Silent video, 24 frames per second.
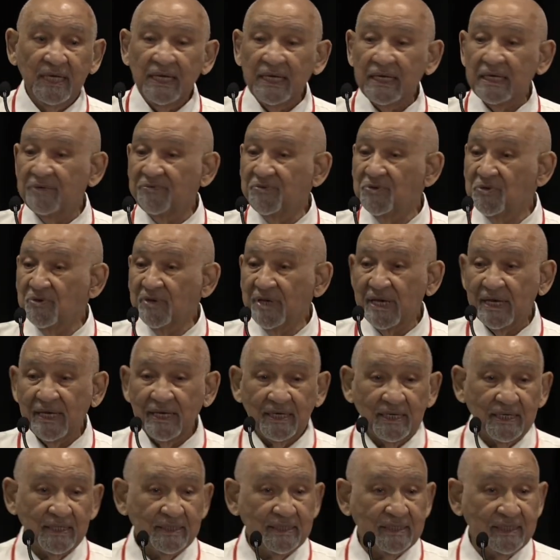And if you can't
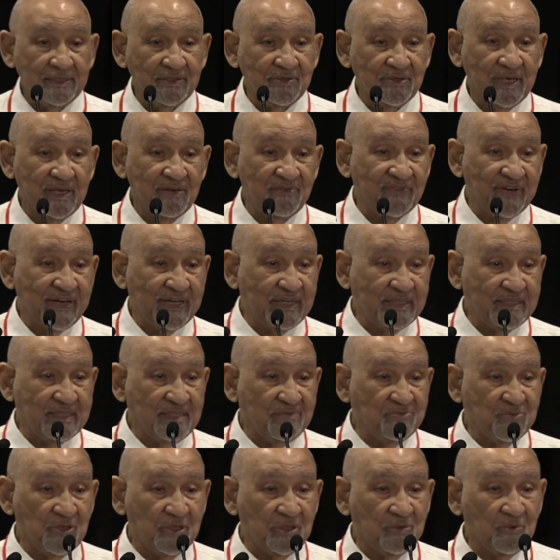get it done, you can't find a
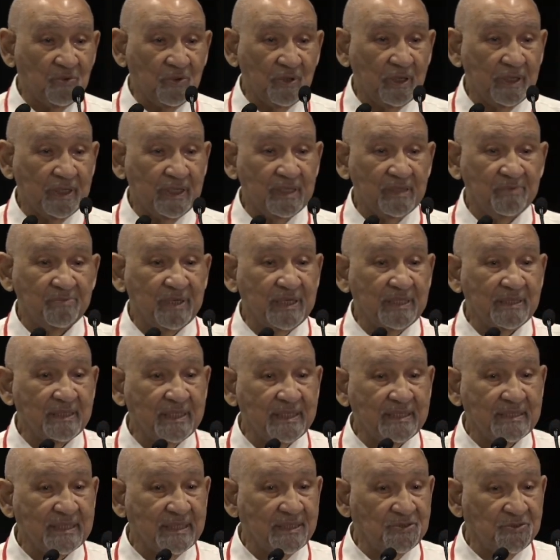team you can work on in a month,
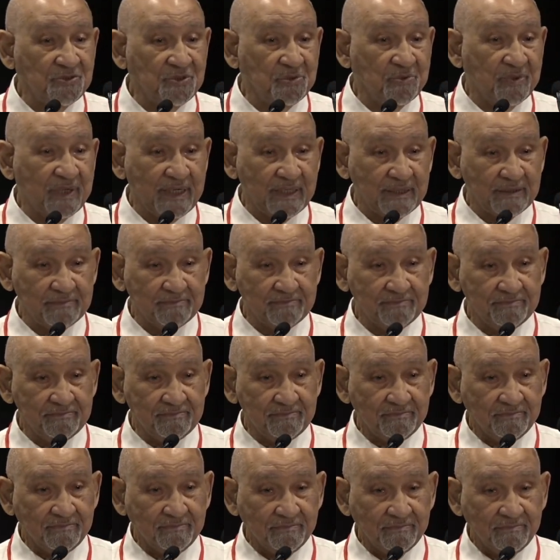they say to you what?
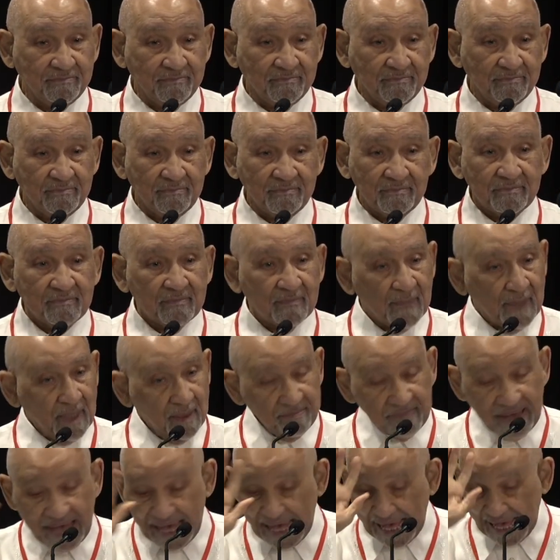
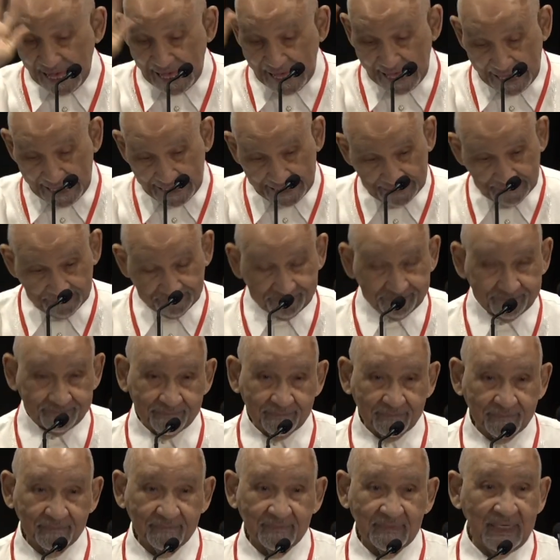Bye.
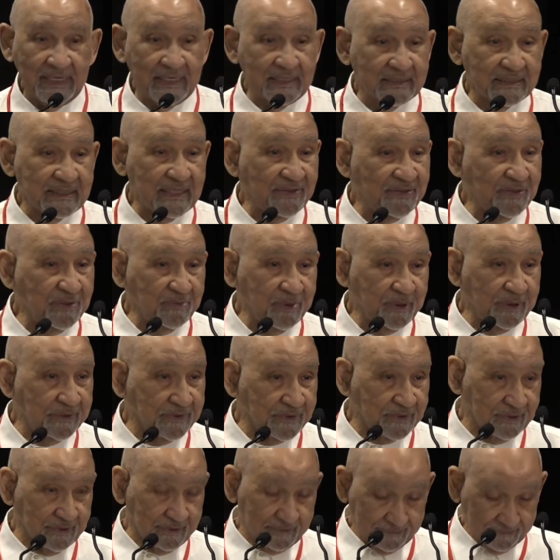And it's nothing
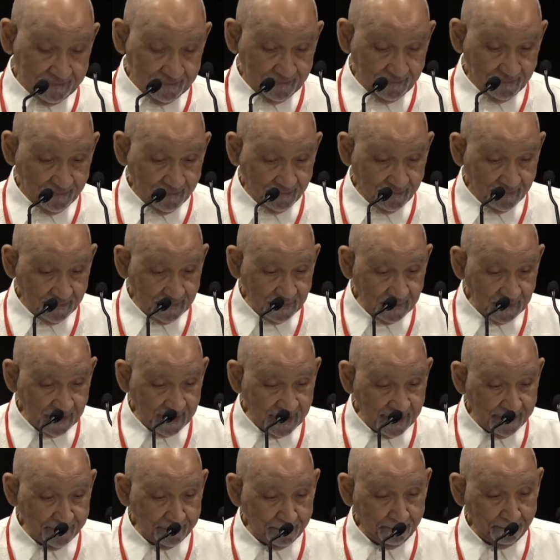personal,
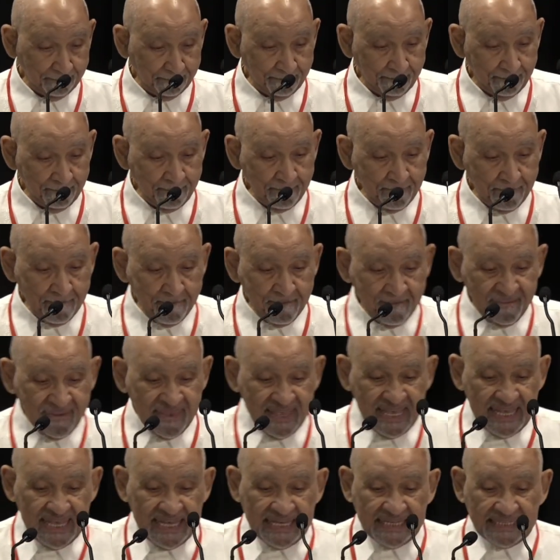okay?
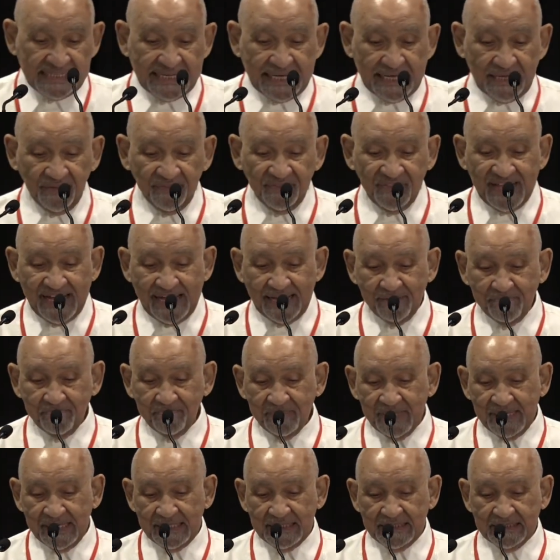Now, that
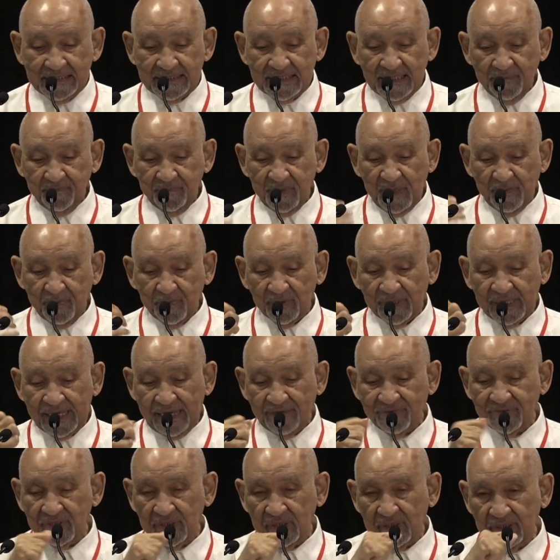means that people
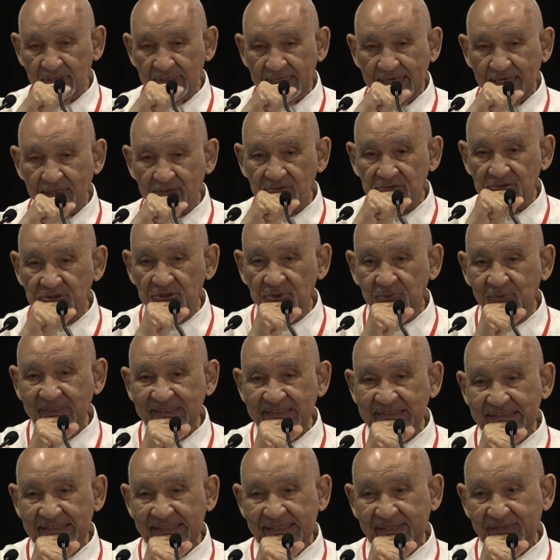have to learn how to do
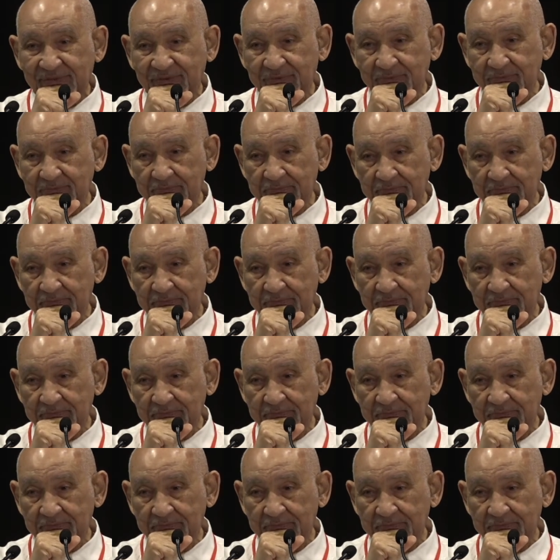what together?